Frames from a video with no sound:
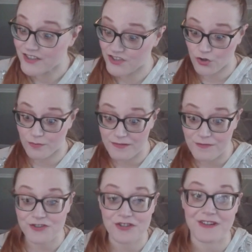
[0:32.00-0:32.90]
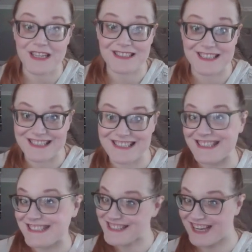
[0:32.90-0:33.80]
So my first idea
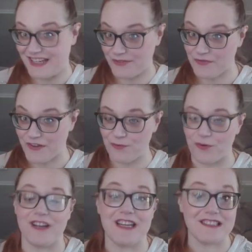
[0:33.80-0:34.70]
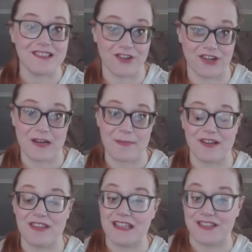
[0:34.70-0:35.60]
is kind of a fun one. It's learning
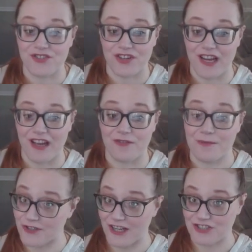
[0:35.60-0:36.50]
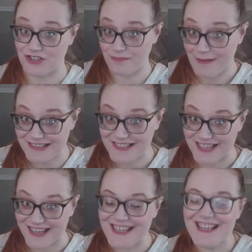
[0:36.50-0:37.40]
about the history of the production of matzah.